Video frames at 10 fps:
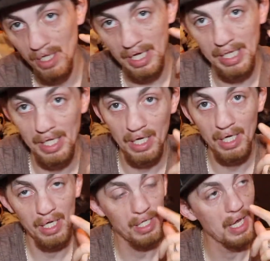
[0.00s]

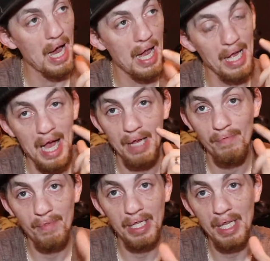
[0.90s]

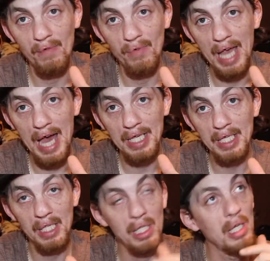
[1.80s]
I did a
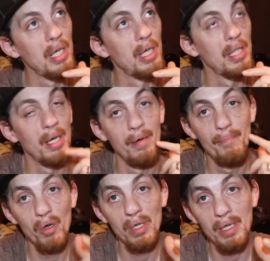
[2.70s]
reaction to the
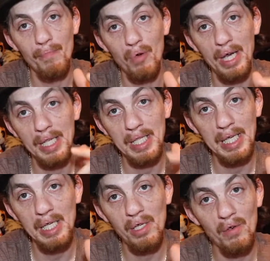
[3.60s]
Birds of Prey
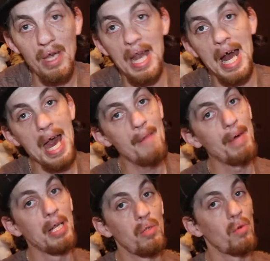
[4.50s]
teaser, and I had
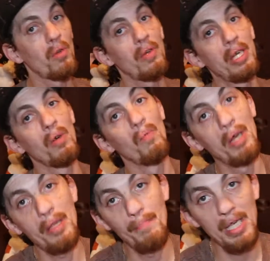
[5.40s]
my daughter here
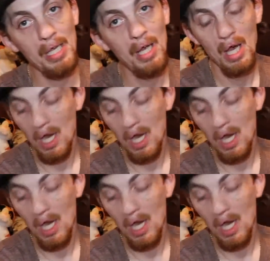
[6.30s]
with me.